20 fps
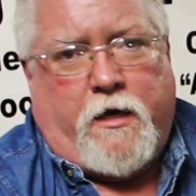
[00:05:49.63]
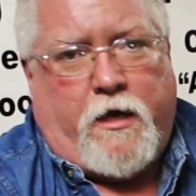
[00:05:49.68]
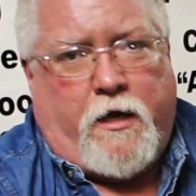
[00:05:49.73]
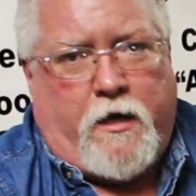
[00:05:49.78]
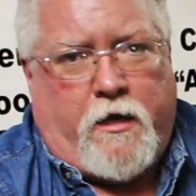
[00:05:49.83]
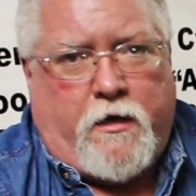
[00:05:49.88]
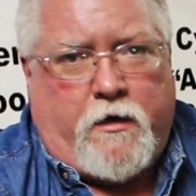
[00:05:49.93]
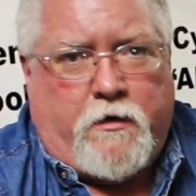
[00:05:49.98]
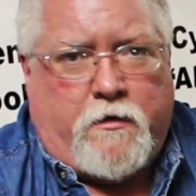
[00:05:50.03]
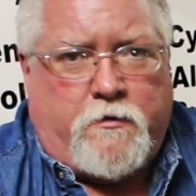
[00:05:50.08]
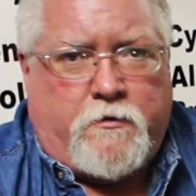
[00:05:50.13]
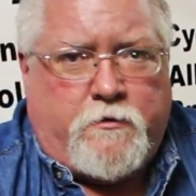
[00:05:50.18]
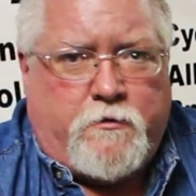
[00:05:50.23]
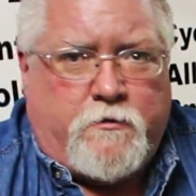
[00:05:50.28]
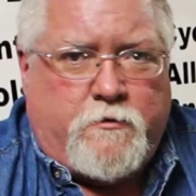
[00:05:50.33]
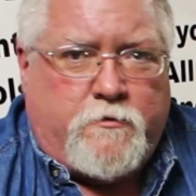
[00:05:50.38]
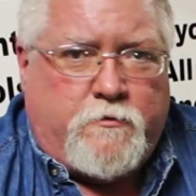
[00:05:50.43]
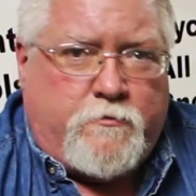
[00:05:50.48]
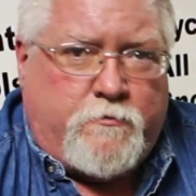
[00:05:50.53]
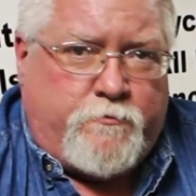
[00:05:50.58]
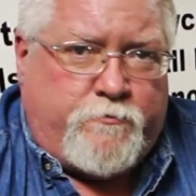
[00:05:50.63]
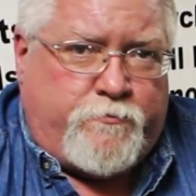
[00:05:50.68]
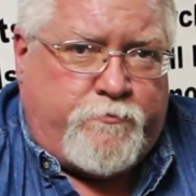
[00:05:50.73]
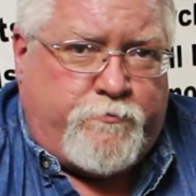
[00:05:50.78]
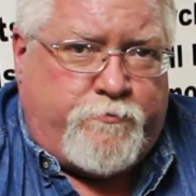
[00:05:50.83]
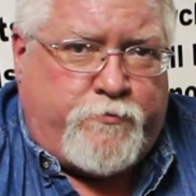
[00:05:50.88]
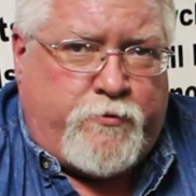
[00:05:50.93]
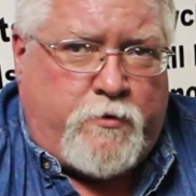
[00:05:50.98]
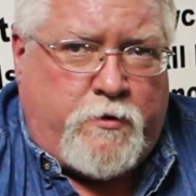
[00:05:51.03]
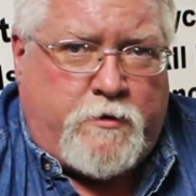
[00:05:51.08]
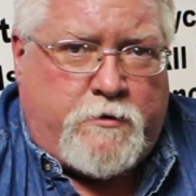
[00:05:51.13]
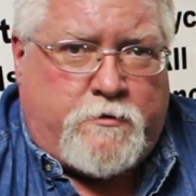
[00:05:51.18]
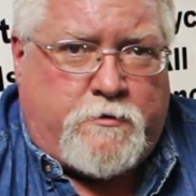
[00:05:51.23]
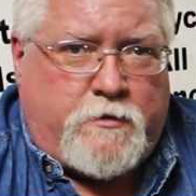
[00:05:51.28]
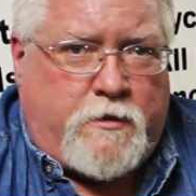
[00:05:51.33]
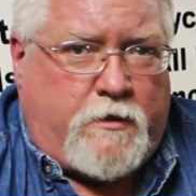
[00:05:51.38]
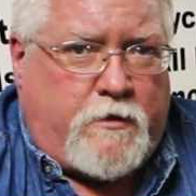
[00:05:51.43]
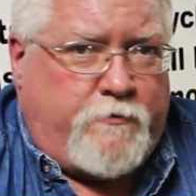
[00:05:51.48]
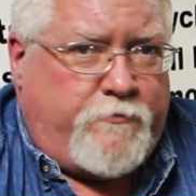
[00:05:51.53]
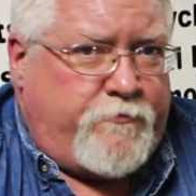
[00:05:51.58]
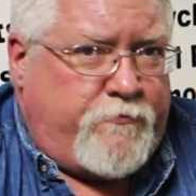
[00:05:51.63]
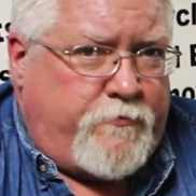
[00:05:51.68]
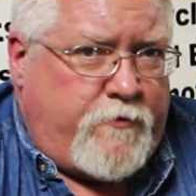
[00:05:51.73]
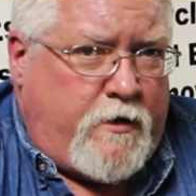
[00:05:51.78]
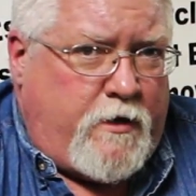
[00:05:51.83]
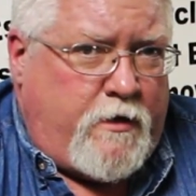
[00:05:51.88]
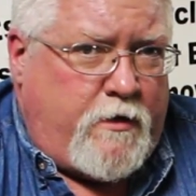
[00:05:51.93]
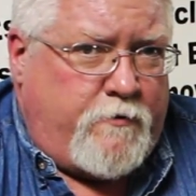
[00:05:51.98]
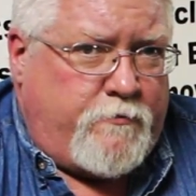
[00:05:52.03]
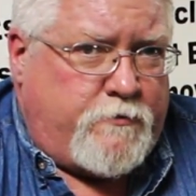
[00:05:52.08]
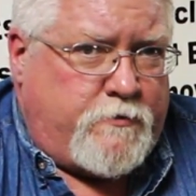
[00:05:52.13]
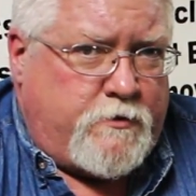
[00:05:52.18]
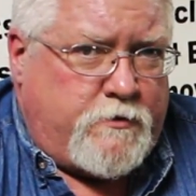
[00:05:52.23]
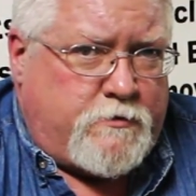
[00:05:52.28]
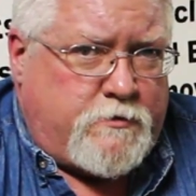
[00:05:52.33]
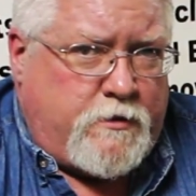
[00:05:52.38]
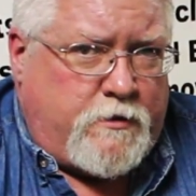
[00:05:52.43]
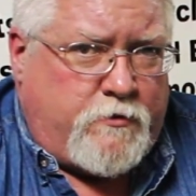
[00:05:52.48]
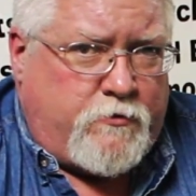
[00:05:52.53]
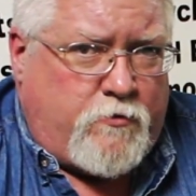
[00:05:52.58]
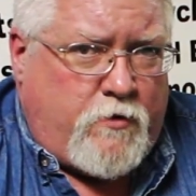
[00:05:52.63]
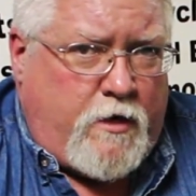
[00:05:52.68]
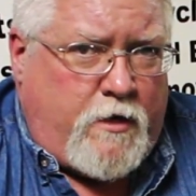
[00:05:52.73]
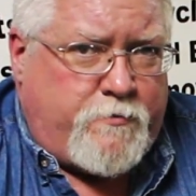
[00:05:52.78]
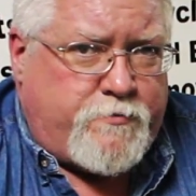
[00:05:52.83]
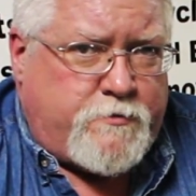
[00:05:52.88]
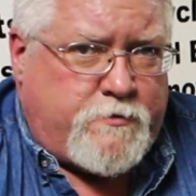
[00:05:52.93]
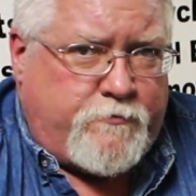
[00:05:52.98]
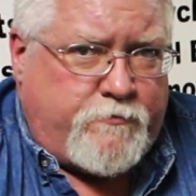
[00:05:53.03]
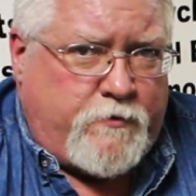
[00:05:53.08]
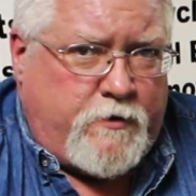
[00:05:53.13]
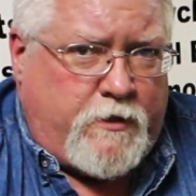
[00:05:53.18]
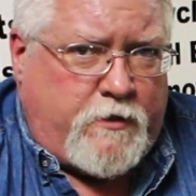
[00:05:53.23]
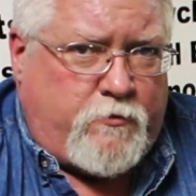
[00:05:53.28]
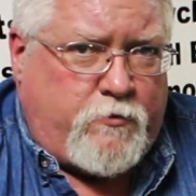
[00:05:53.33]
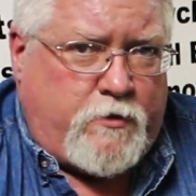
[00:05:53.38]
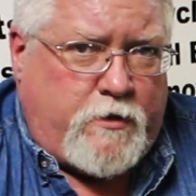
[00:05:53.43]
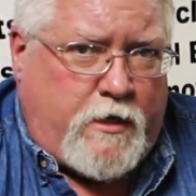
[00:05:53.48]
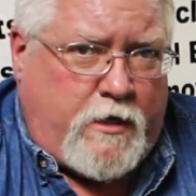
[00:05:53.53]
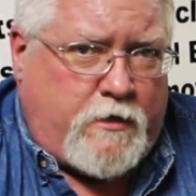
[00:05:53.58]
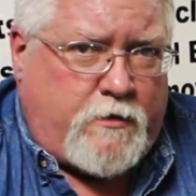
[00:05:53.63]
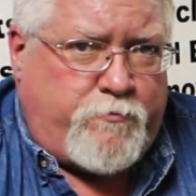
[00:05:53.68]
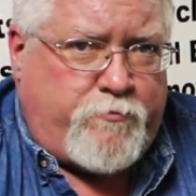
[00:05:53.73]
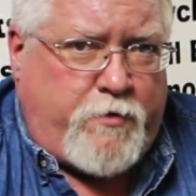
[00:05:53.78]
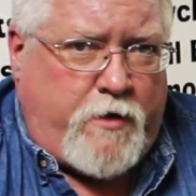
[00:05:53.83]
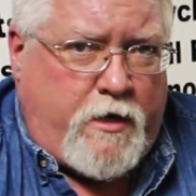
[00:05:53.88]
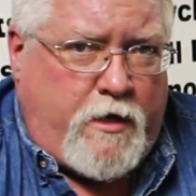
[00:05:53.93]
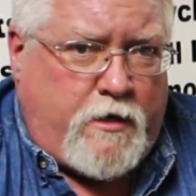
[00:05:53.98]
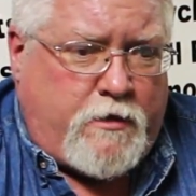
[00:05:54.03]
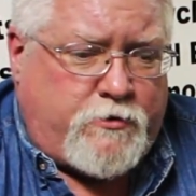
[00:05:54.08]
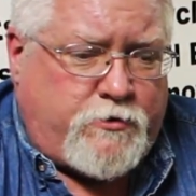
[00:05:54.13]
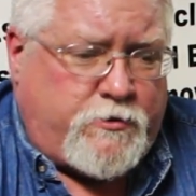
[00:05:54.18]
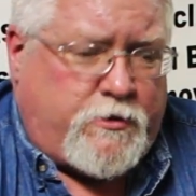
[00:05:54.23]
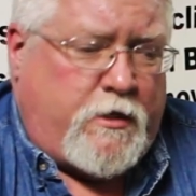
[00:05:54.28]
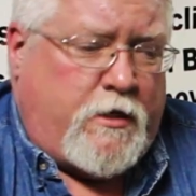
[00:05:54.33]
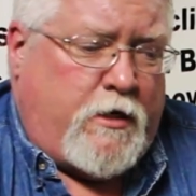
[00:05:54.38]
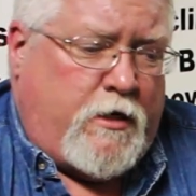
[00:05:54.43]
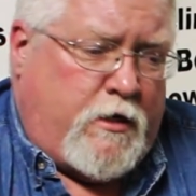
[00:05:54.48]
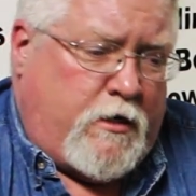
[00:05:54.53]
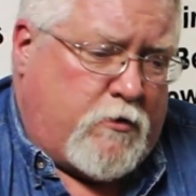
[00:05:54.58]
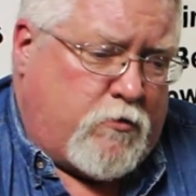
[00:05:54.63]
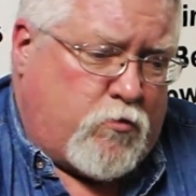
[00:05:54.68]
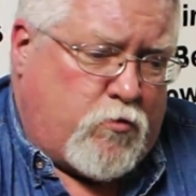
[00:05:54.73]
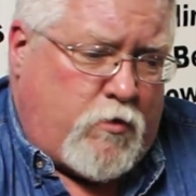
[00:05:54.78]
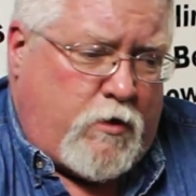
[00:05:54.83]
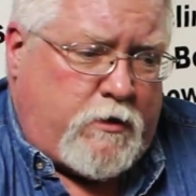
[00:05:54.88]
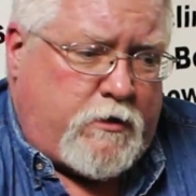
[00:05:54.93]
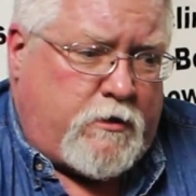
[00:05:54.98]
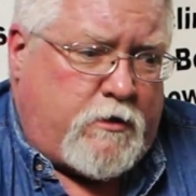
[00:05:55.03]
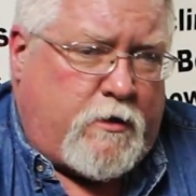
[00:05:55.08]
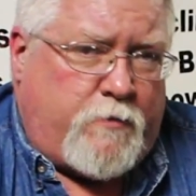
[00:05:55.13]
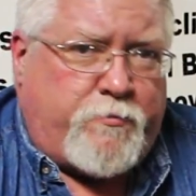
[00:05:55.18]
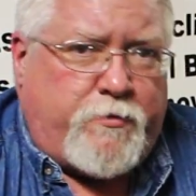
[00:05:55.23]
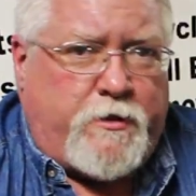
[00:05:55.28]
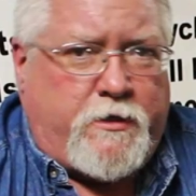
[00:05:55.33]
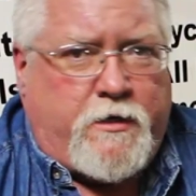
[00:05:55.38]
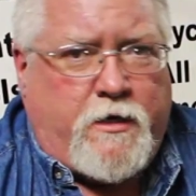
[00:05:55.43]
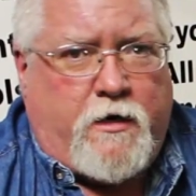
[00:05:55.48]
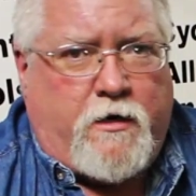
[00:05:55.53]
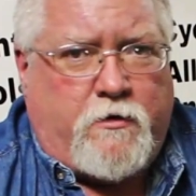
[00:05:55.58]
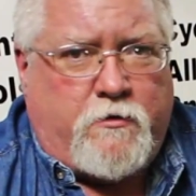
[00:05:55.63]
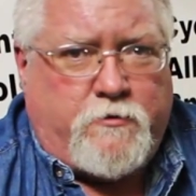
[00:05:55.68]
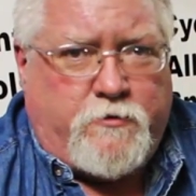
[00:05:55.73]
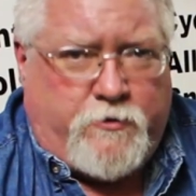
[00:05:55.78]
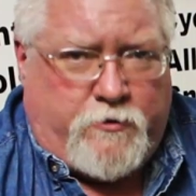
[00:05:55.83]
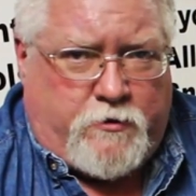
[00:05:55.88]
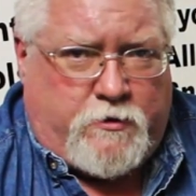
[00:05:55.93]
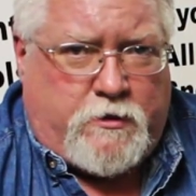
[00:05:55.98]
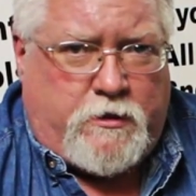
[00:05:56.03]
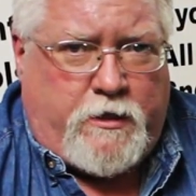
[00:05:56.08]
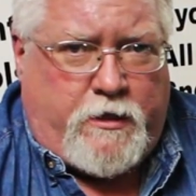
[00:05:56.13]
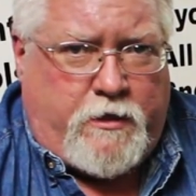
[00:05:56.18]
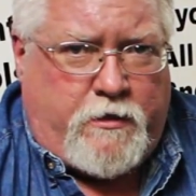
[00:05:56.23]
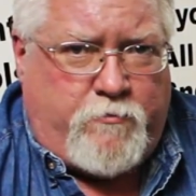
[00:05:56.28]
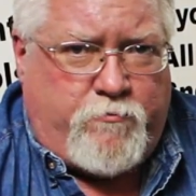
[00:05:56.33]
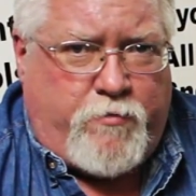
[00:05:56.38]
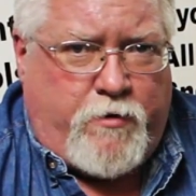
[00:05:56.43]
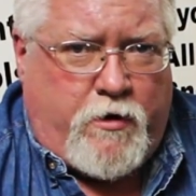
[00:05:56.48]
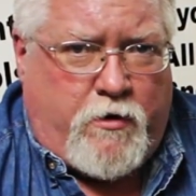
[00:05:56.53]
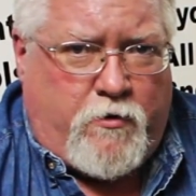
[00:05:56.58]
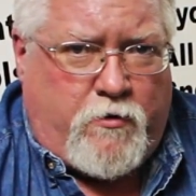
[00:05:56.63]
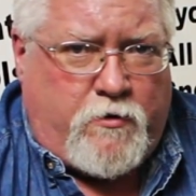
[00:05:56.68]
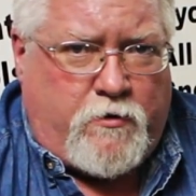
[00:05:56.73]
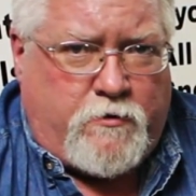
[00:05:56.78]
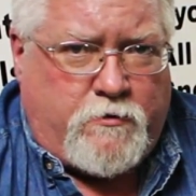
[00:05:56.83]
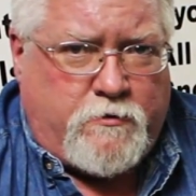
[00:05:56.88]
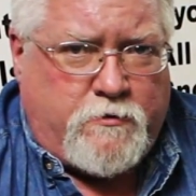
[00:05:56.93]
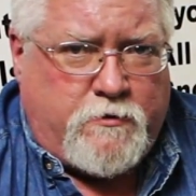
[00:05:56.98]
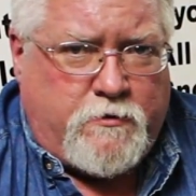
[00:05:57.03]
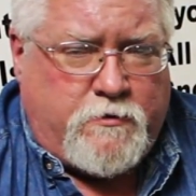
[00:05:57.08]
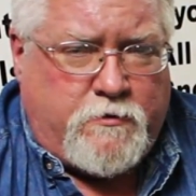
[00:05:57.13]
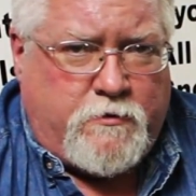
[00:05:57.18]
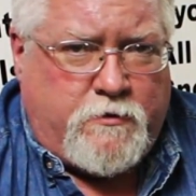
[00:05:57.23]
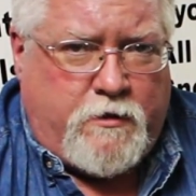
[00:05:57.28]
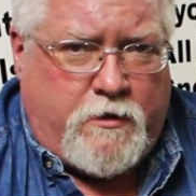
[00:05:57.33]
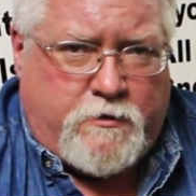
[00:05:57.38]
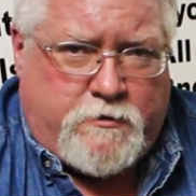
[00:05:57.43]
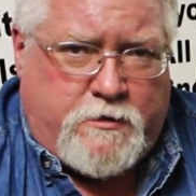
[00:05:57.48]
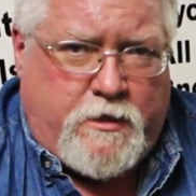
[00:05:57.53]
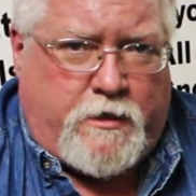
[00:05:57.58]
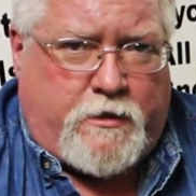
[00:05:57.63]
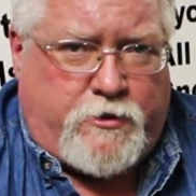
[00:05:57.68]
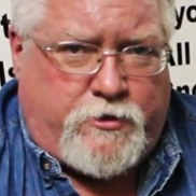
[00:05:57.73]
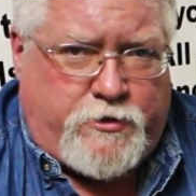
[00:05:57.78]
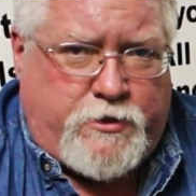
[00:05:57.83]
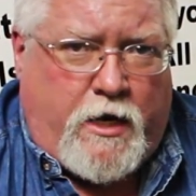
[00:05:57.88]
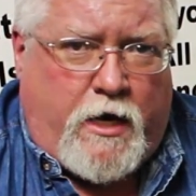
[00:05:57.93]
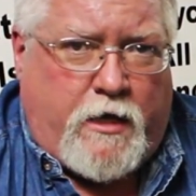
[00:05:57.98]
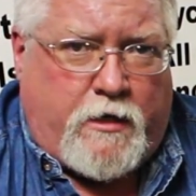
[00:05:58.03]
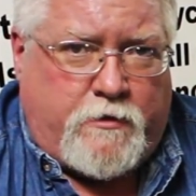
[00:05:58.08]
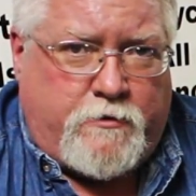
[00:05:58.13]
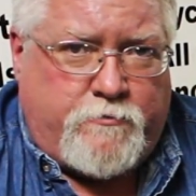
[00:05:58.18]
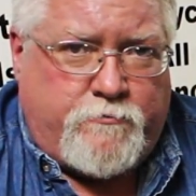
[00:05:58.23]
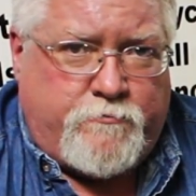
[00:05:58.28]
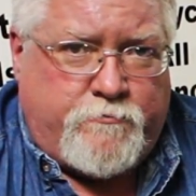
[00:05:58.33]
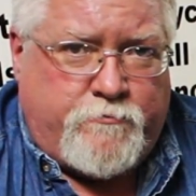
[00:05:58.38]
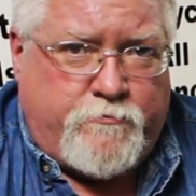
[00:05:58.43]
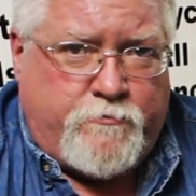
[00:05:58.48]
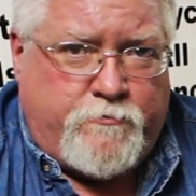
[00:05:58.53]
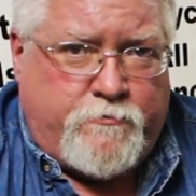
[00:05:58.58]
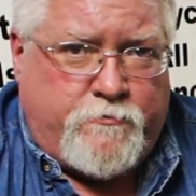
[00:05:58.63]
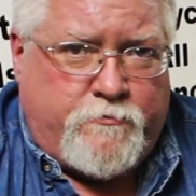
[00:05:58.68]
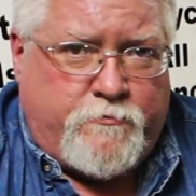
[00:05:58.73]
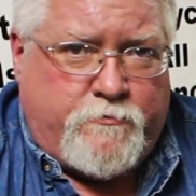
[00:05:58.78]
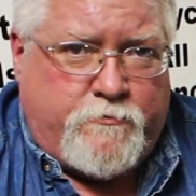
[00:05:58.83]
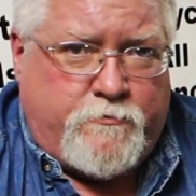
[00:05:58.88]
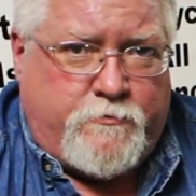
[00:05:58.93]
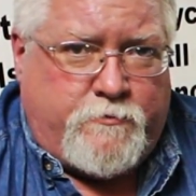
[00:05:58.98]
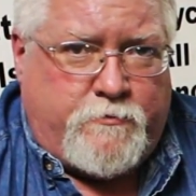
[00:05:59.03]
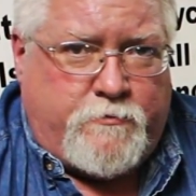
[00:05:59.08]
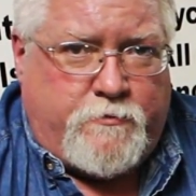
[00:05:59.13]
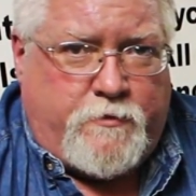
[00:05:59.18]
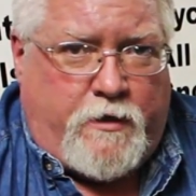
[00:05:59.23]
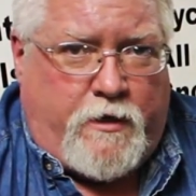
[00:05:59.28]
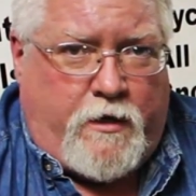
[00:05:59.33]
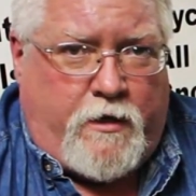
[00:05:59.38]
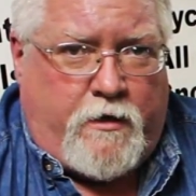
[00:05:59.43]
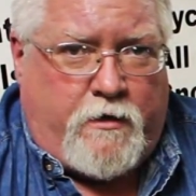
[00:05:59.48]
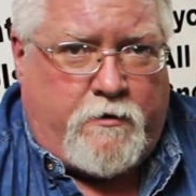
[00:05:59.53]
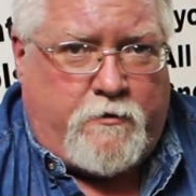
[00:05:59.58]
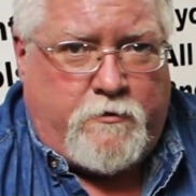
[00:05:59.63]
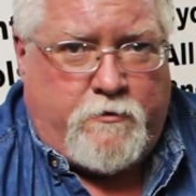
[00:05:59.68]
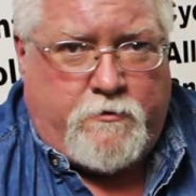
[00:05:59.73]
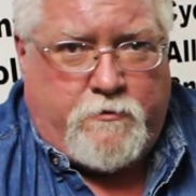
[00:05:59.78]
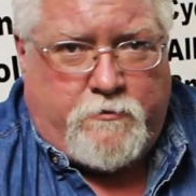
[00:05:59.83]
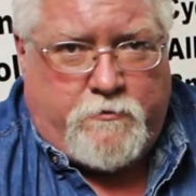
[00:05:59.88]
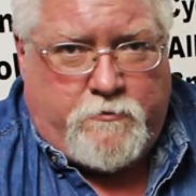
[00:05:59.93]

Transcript: and put 5 to 10 drops of liquid on a patch, run it up and down your clean barrel, and take a shot. And